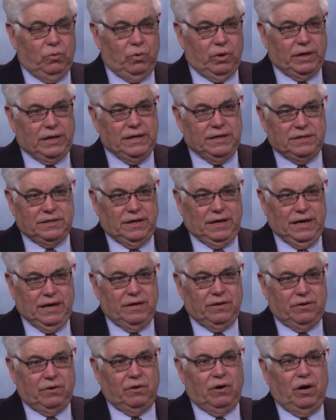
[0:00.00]
working
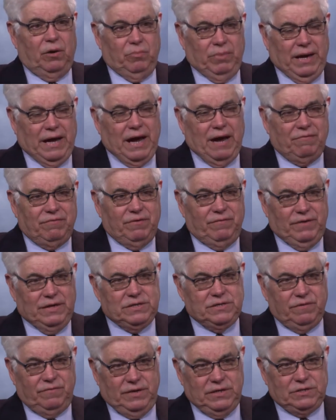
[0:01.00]
together on behalf of
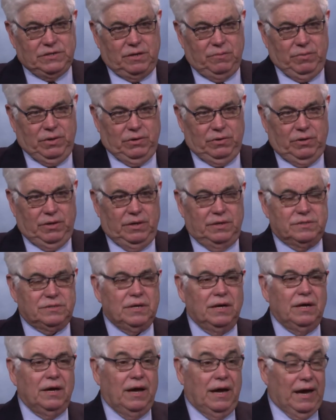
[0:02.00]
each of these communities.